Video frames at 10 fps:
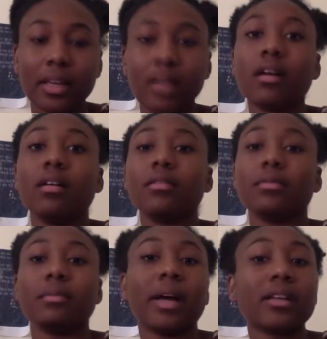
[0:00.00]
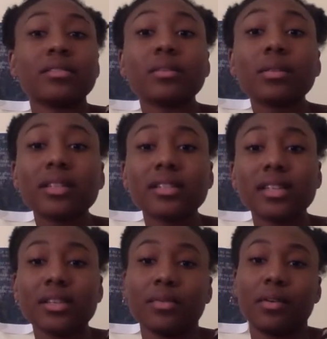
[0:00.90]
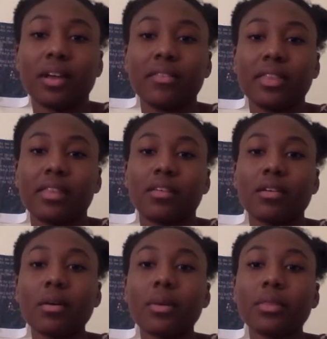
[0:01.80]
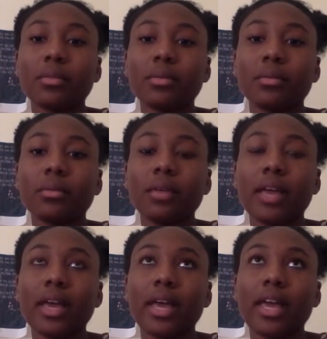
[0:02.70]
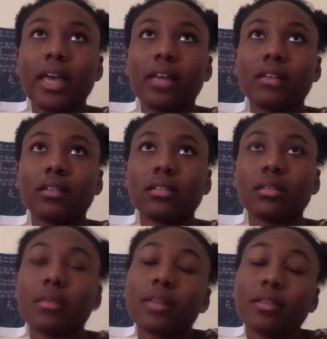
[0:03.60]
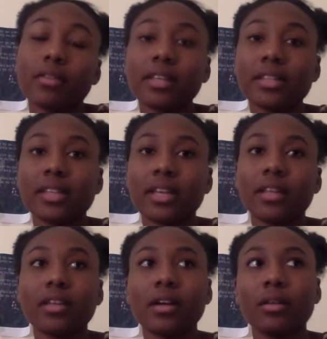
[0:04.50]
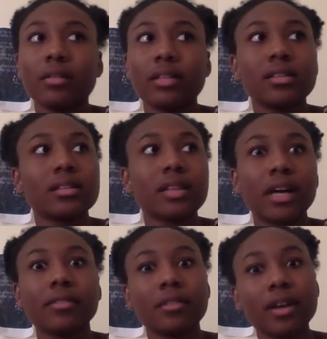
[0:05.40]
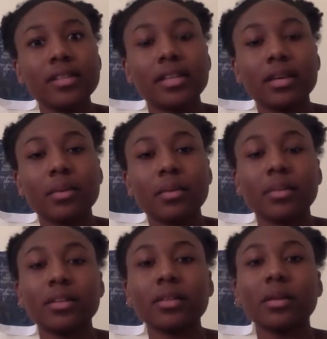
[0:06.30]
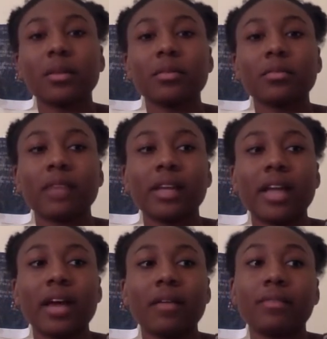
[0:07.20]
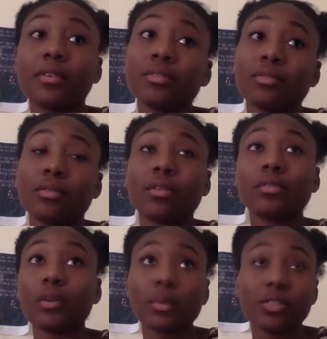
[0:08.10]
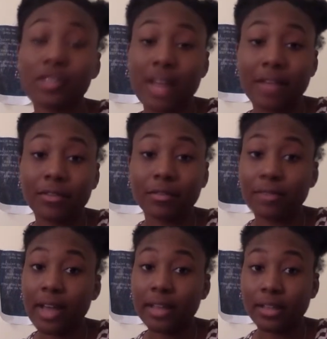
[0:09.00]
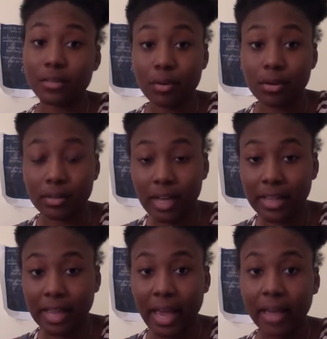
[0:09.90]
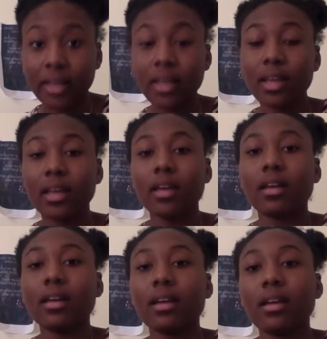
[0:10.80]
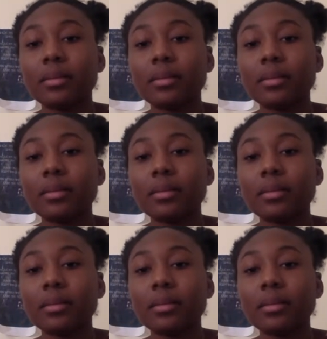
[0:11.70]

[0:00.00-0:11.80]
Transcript: to the family of my condolences for everything they're going through. And the mother really said, you know, this is kind of crazy what we're doing right now. And first of all, no one should have to find their daughter like that.